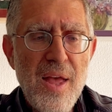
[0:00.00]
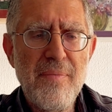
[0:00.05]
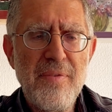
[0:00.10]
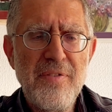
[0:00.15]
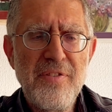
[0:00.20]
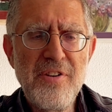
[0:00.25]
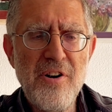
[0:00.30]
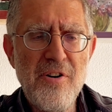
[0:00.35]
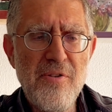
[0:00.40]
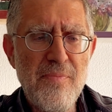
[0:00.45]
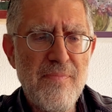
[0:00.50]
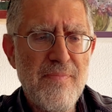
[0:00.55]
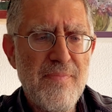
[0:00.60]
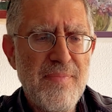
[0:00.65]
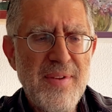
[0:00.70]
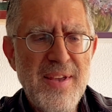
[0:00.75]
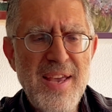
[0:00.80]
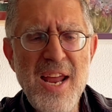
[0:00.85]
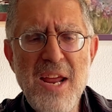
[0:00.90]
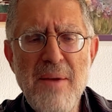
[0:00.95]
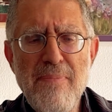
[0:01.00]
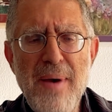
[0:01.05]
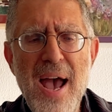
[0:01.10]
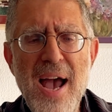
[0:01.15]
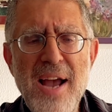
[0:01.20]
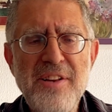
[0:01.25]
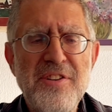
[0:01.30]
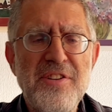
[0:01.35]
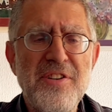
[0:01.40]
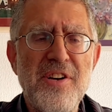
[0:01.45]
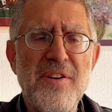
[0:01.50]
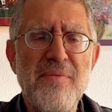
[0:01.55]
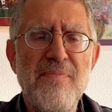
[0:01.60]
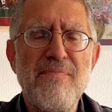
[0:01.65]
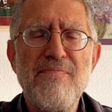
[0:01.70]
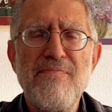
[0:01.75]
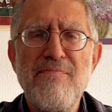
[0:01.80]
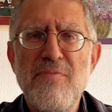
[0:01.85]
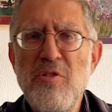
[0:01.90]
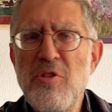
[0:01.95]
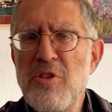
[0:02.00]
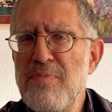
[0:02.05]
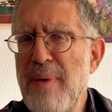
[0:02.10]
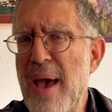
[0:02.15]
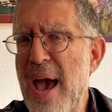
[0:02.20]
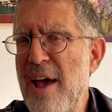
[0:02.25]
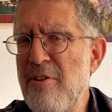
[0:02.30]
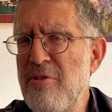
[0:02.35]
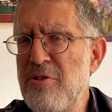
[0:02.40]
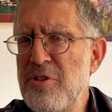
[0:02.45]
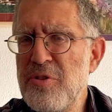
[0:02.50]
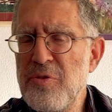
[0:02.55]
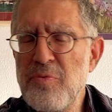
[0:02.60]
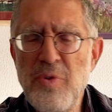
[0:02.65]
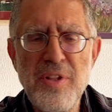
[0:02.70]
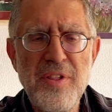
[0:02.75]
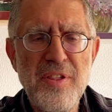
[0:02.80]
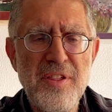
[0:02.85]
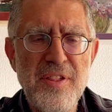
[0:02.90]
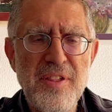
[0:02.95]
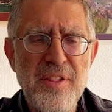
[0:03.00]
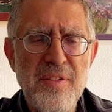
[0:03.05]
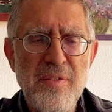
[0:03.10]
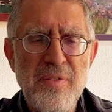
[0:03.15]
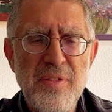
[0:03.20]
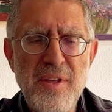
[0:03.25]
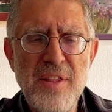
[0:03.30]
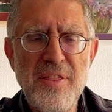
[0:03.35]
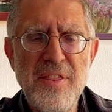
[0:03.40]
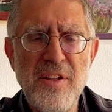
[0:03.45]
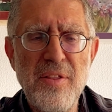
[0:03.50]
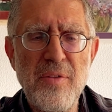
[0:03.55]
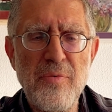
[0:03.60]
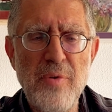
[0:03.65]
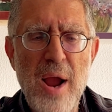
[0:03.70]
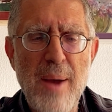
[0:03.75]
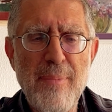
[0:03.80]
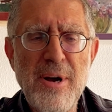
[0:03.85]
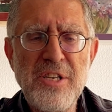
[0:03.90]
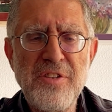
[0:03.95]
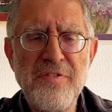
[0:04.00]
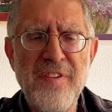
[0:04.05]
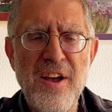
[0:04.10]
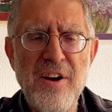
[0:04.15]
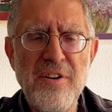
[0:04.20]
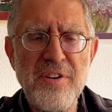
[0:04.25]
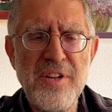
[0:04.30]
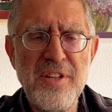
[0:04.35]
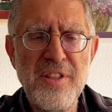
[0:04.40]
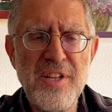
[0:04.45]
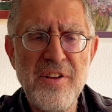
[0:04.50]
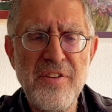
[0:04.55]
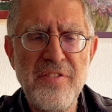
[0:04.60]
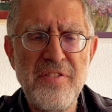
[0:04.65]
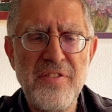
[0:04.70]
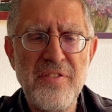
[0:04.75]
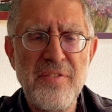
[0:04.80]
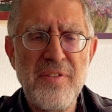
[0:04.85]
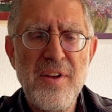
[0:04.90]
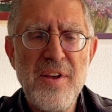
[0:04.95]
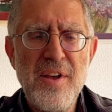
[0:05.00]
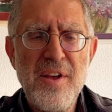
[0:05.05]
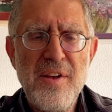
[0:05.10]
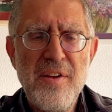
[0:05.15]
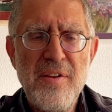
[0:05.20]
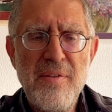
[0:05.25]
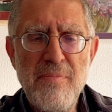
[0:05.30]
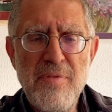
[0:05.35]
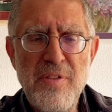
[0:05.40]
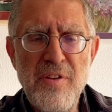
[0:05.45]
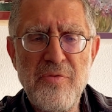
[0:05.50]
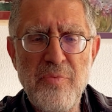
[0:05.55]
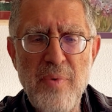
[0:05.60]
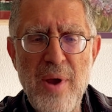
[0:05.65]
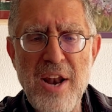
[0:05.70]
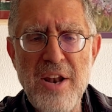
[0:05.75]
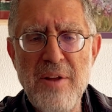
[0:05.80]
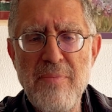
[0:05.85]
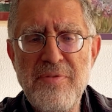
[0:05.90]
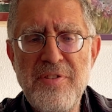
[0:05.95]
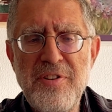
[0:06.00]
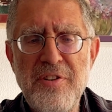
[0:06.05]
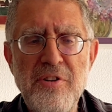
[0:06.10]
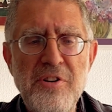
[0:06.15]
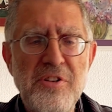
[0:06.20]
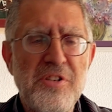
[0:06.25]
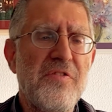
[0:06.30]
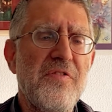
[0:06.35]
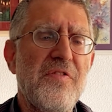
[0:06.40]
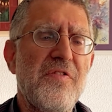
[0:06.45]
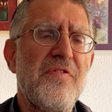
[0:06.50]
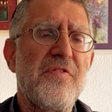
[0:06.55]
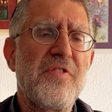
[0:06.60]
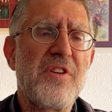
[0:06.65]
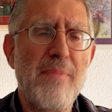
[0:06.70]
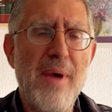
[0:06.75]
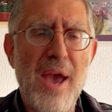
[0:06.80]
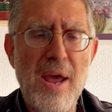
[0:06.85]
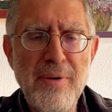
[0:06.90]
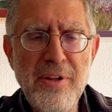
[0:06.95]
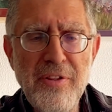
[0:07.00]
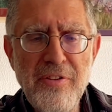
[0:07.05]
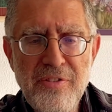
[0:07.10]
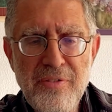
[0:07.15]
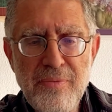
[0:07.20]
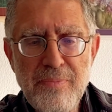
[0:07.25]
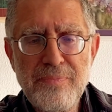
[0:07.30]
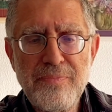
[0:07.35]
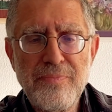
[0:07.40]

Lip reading: So getting back to those patterns that the rabbis found in this random series of commandments,